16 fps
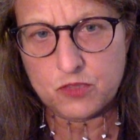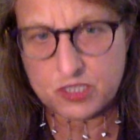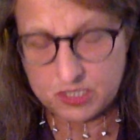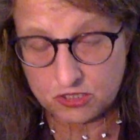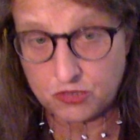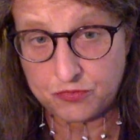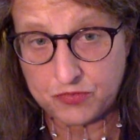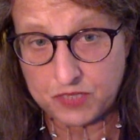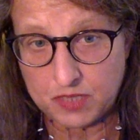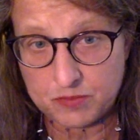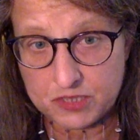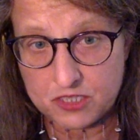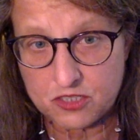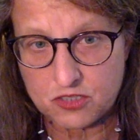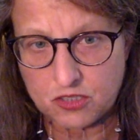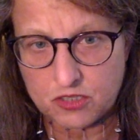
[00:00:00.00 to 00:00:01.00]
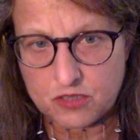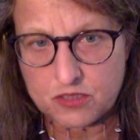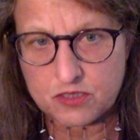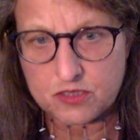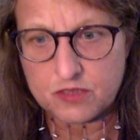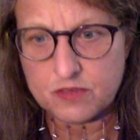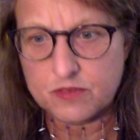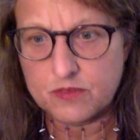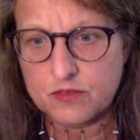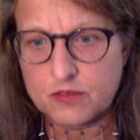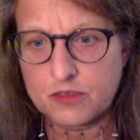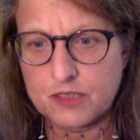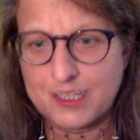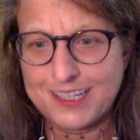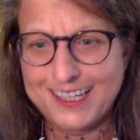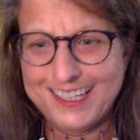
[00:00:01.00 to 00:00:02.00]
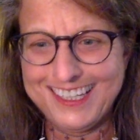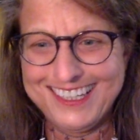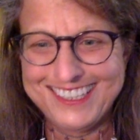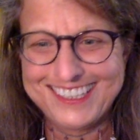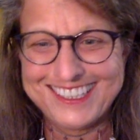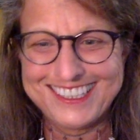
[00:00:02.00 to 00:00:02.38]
single family starts. Okay.